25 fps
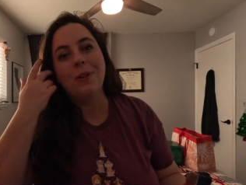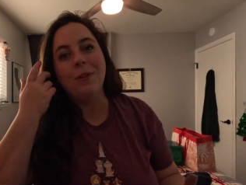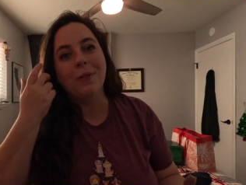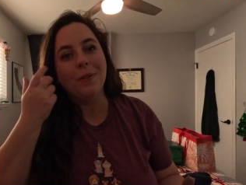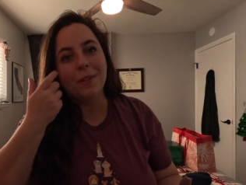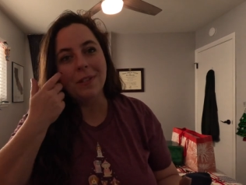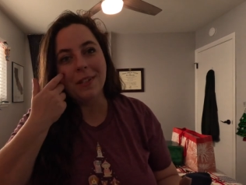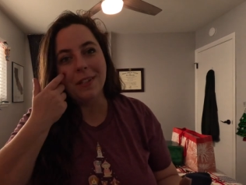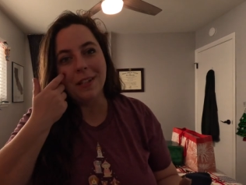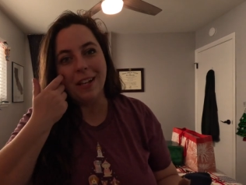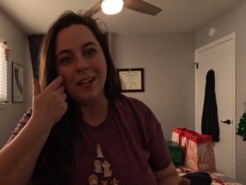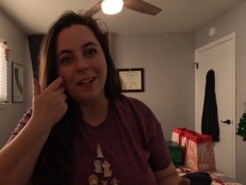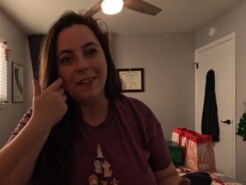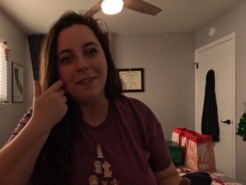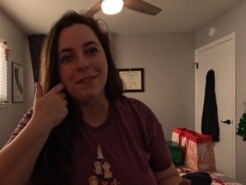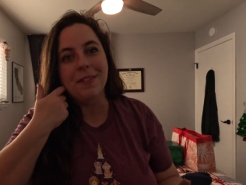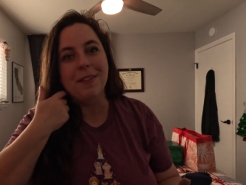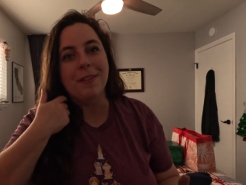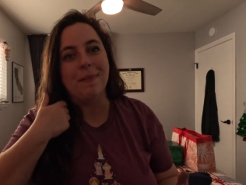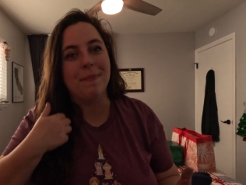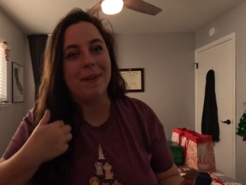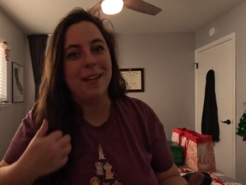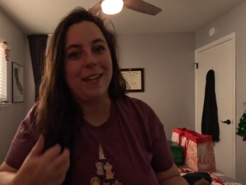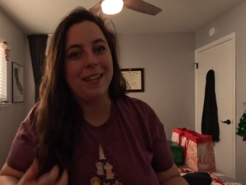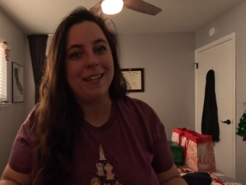don't love
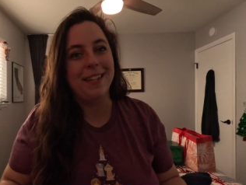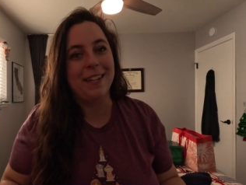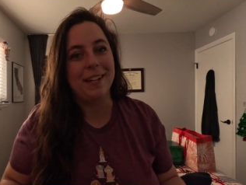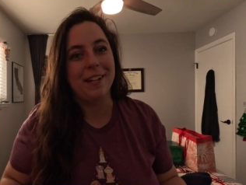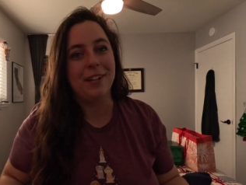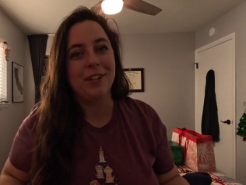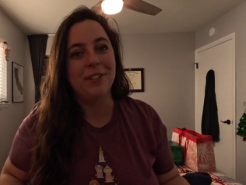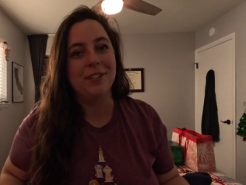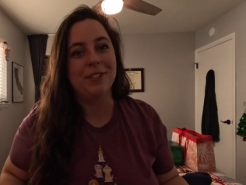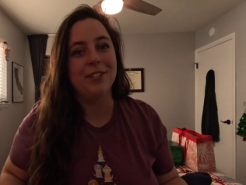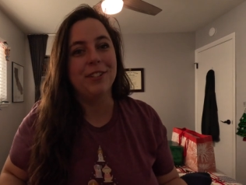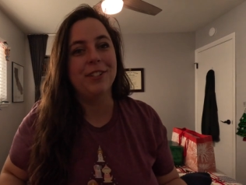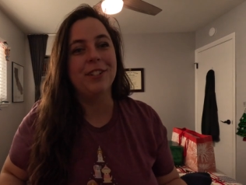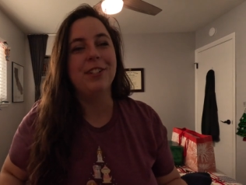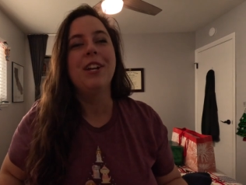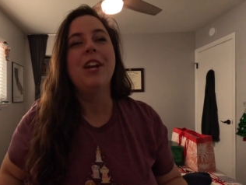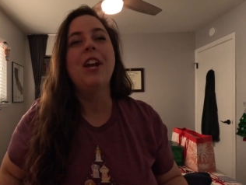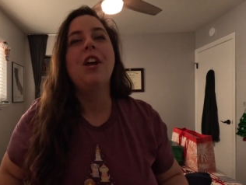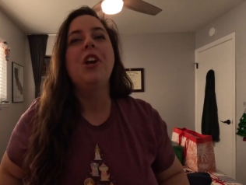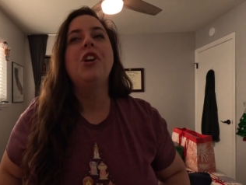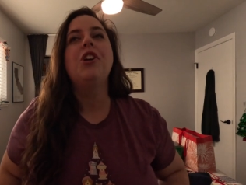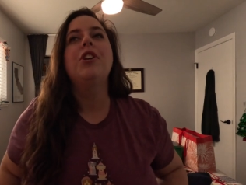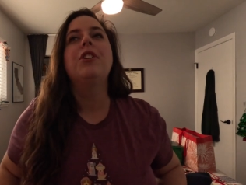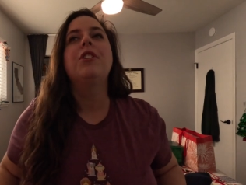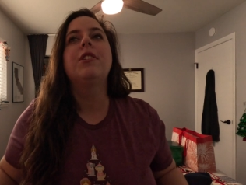the main character,
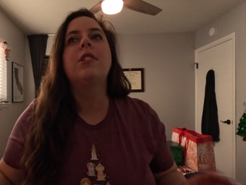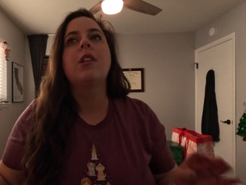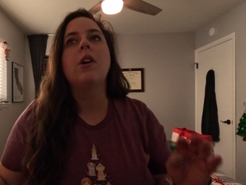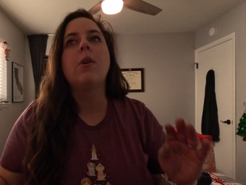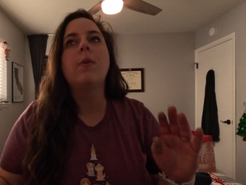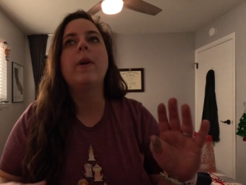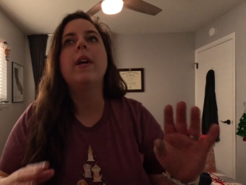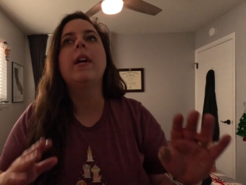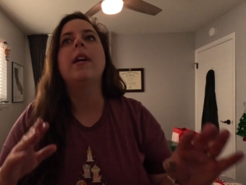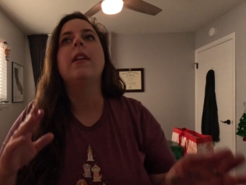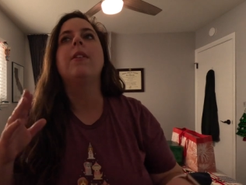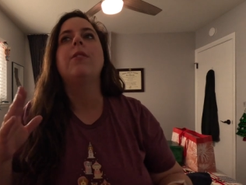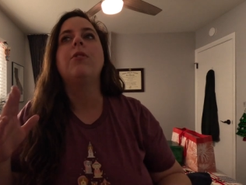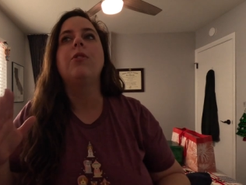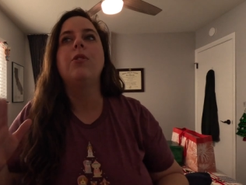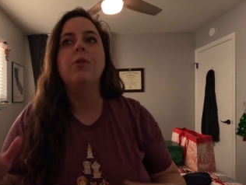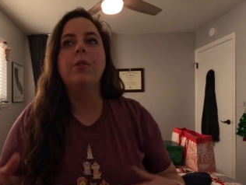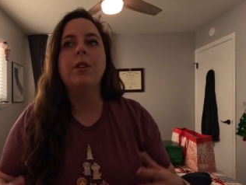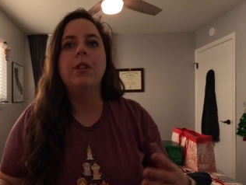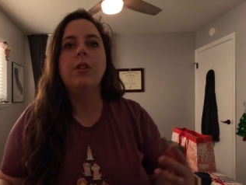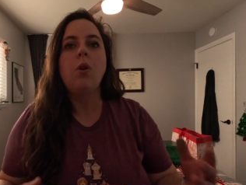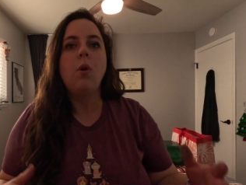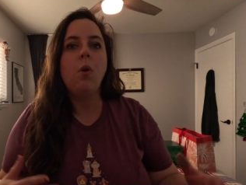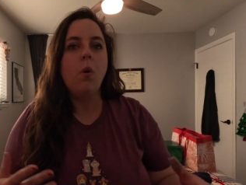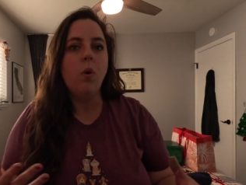so it
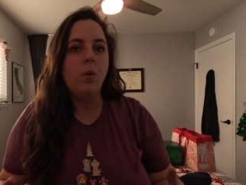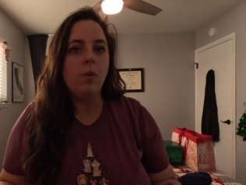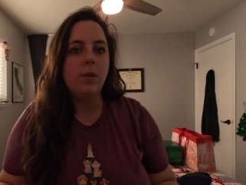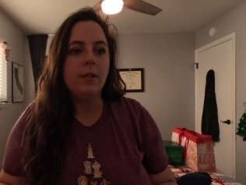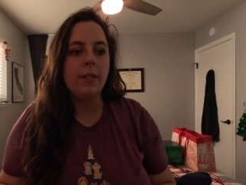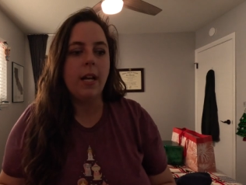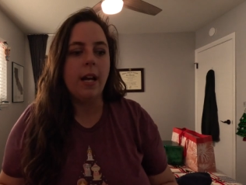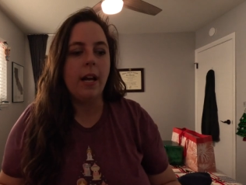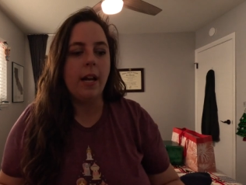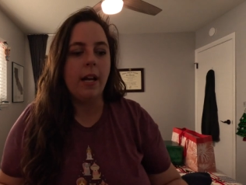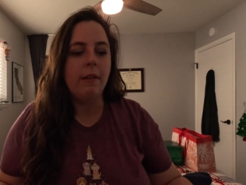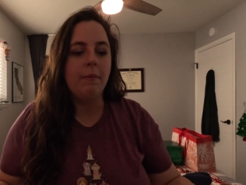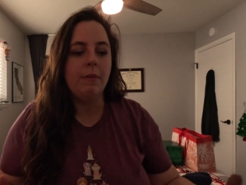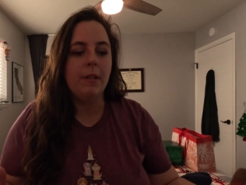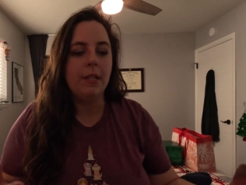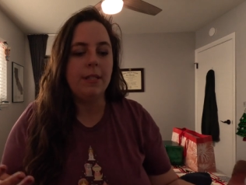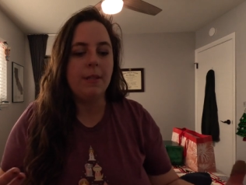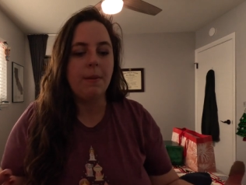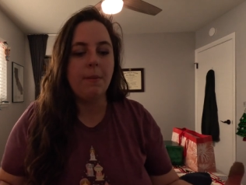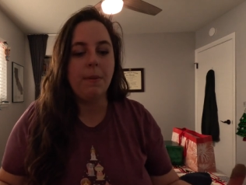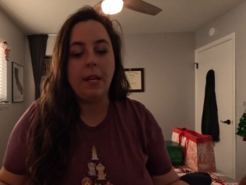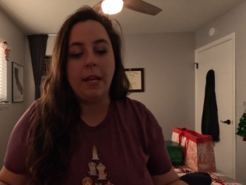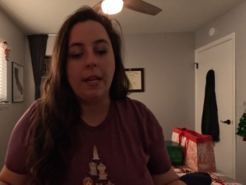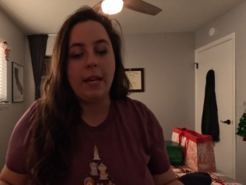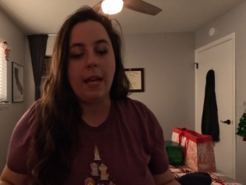eluded the whole time that
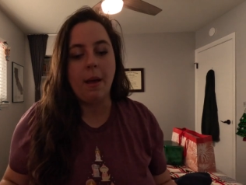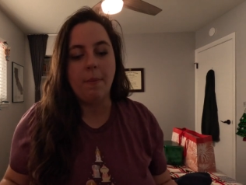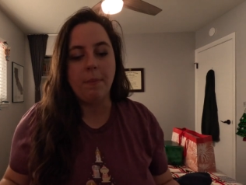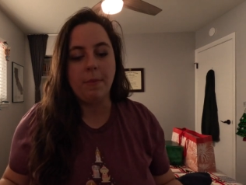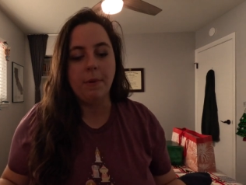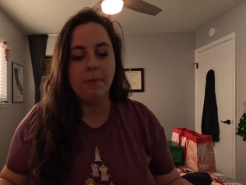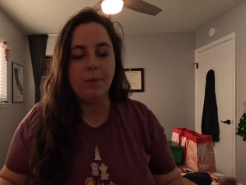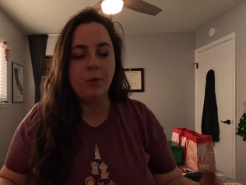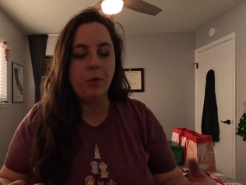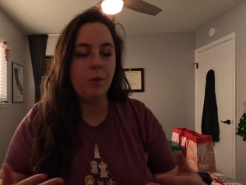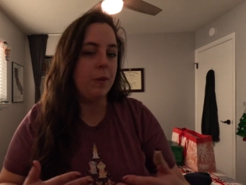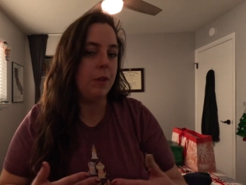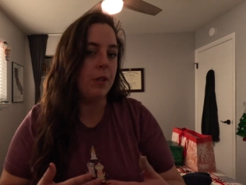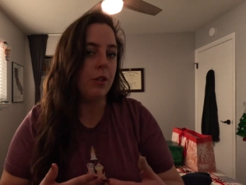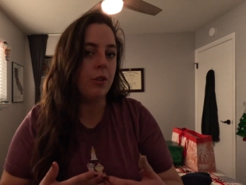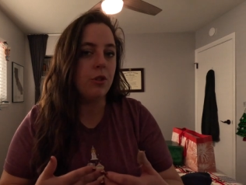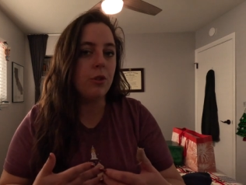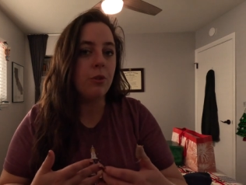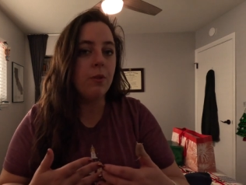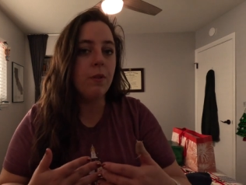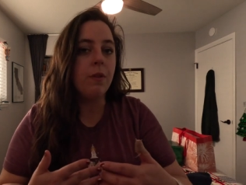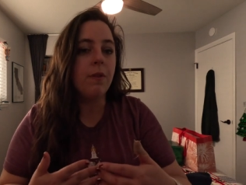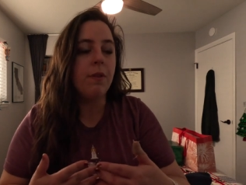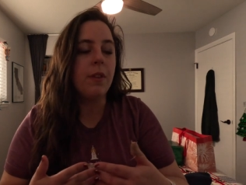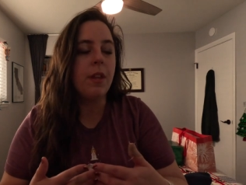something had happened between the
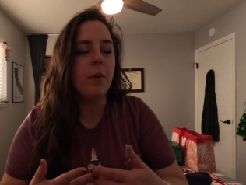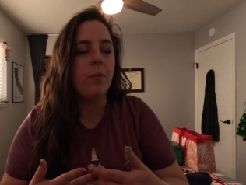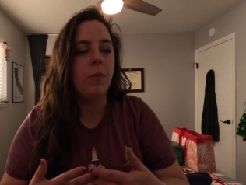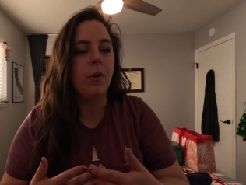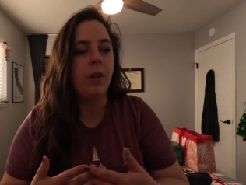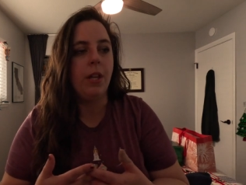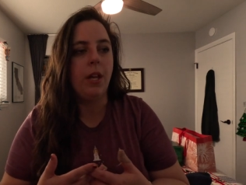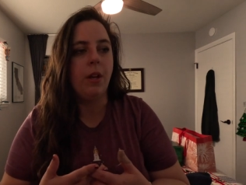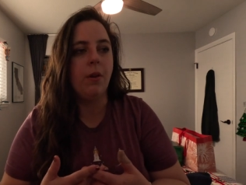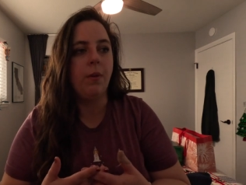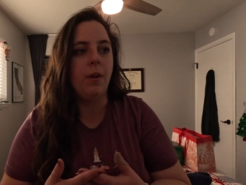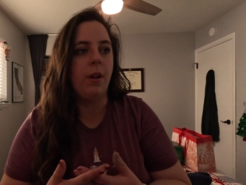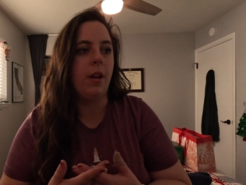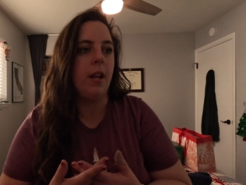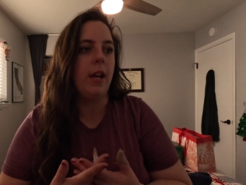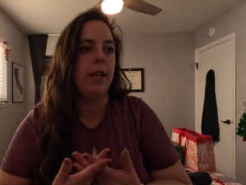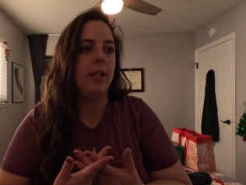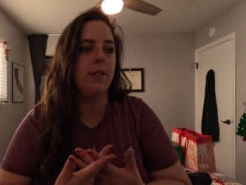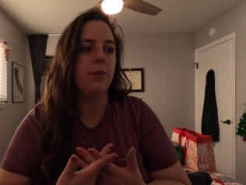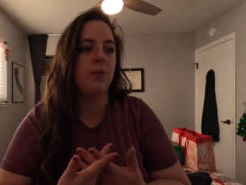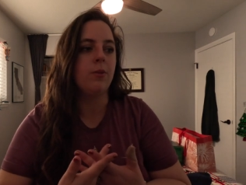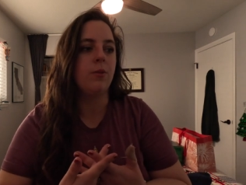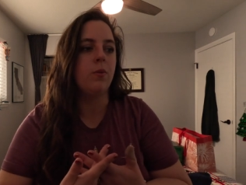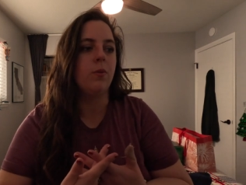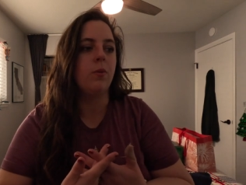two of them when they were in
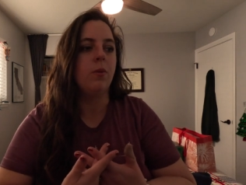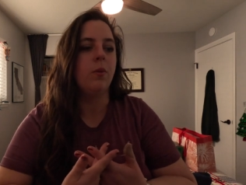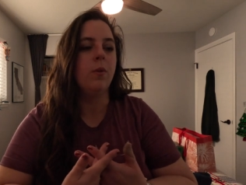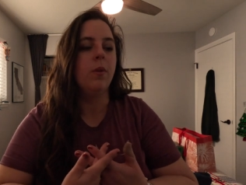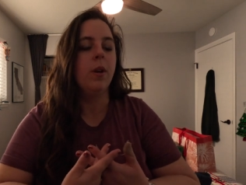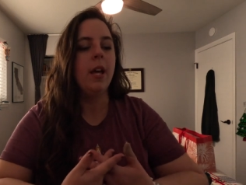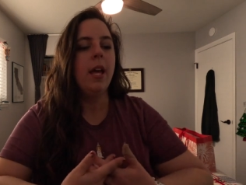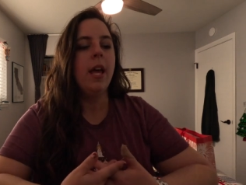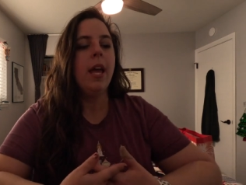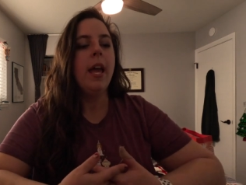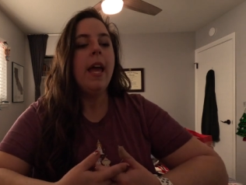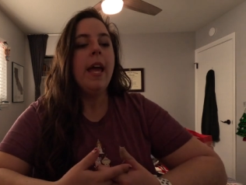high school.